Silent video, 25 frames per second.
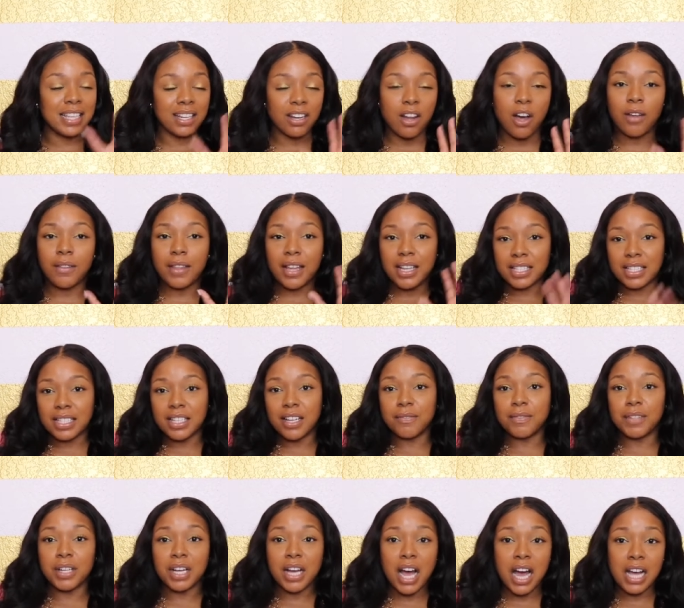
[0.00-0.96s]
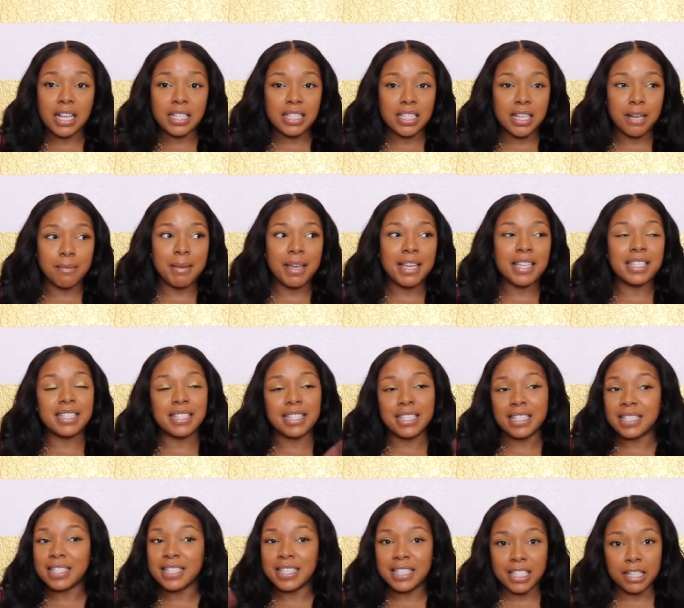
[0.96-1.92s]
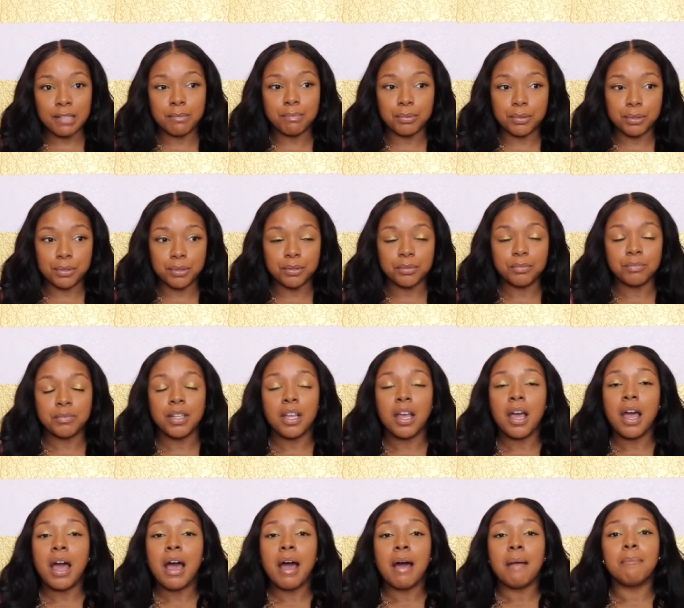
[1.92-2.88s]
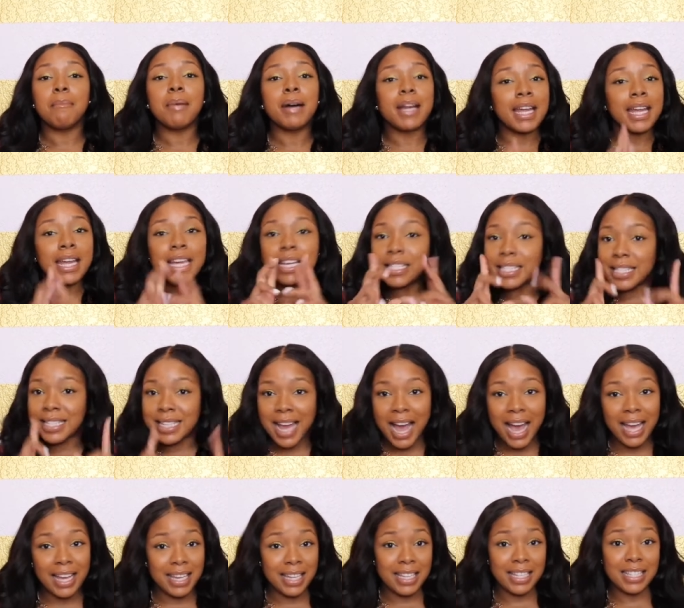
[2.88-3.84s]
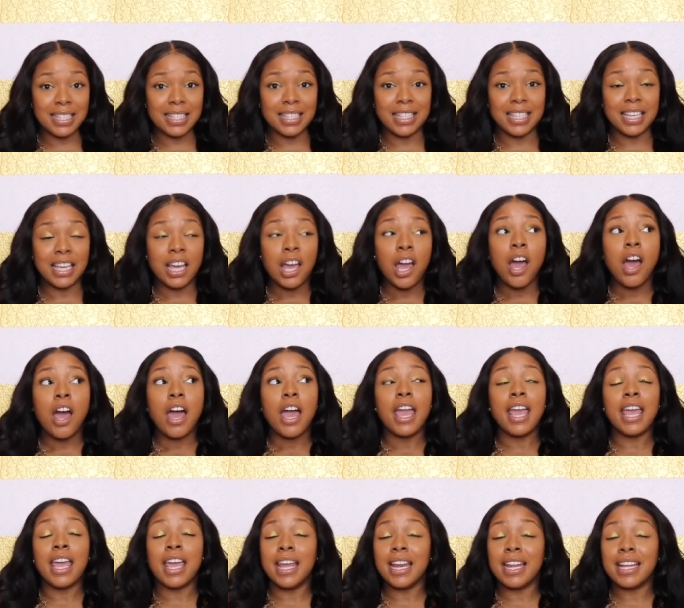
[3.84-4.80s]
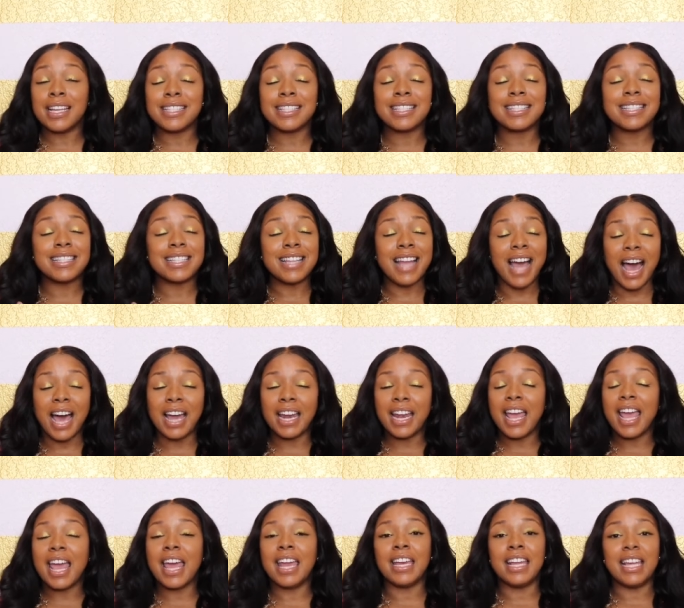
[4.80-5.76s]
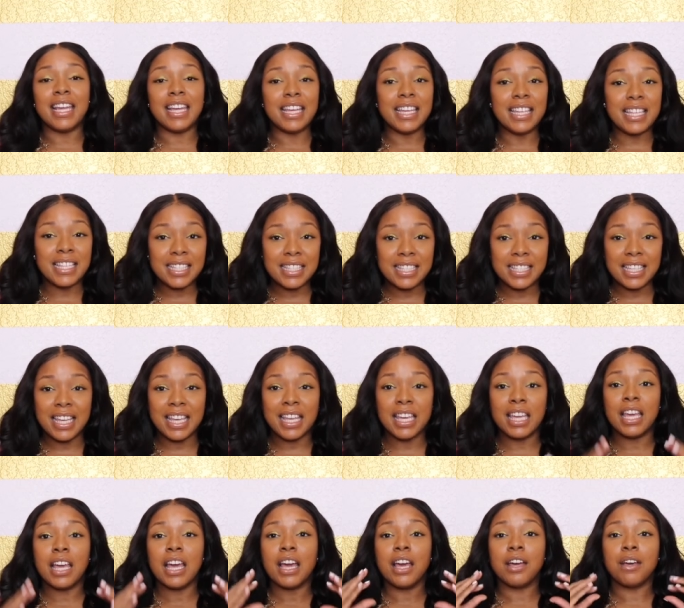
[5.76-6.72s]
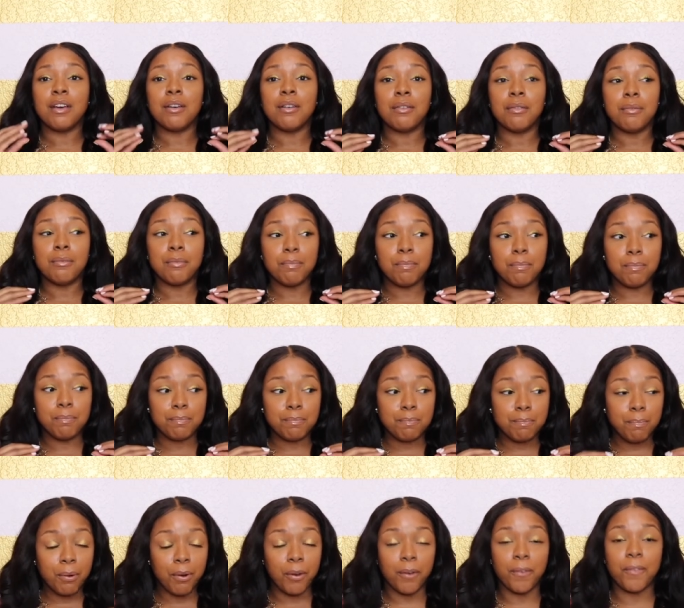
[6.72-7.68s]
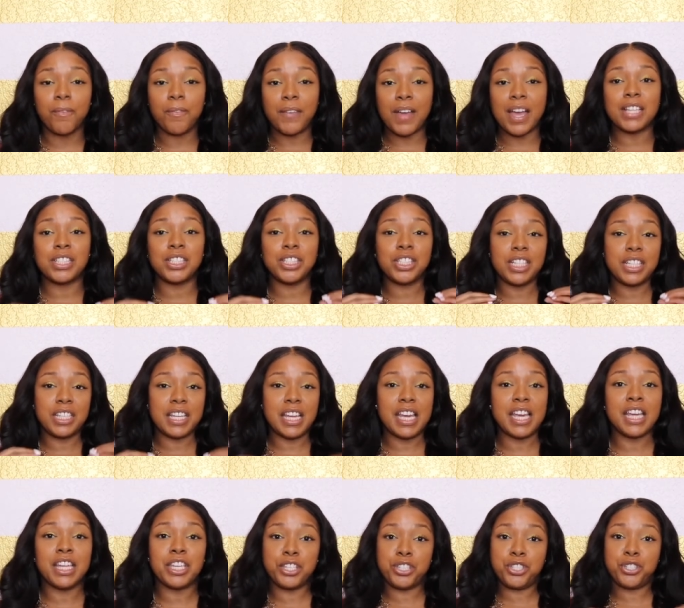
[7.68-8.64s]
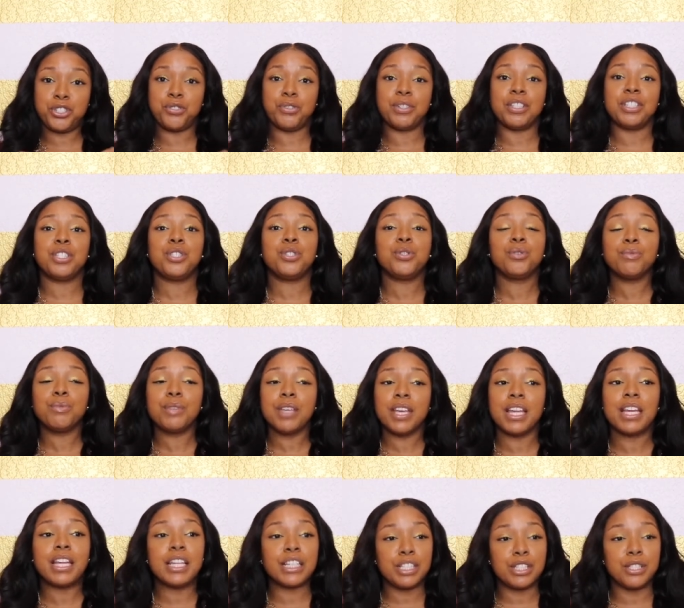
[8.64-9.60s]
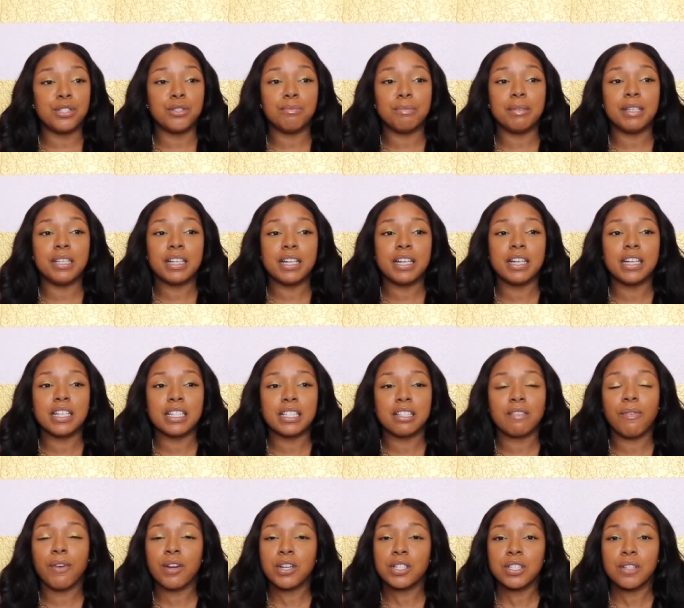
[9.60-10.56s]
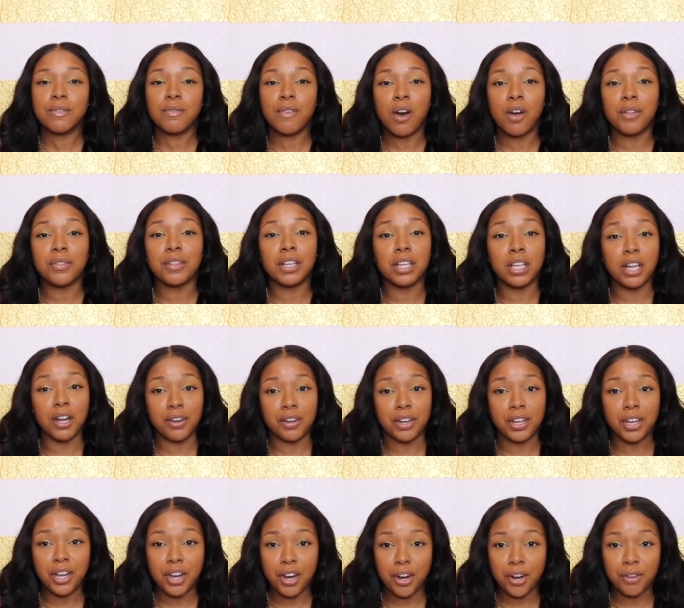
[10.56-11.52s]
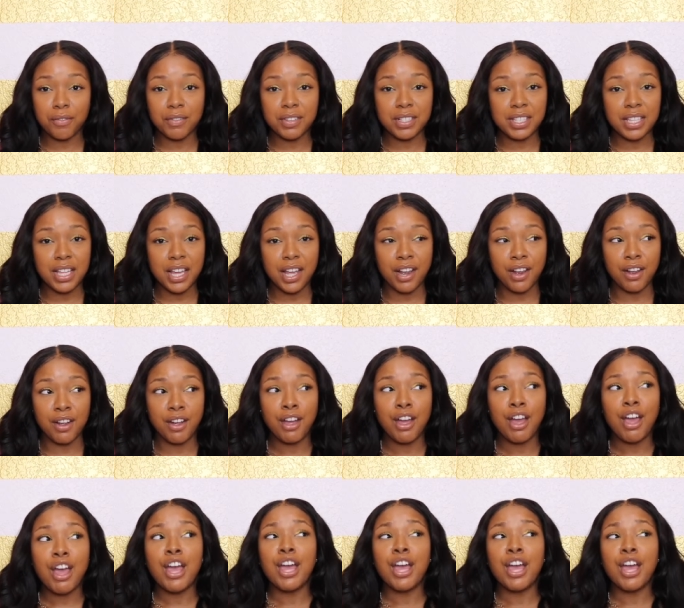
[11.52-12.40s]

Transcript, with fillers: and all that stuff, the concept is simple, but it is not easy. It is not an easy profession, industry to get into, because first of all, the learning curve is there.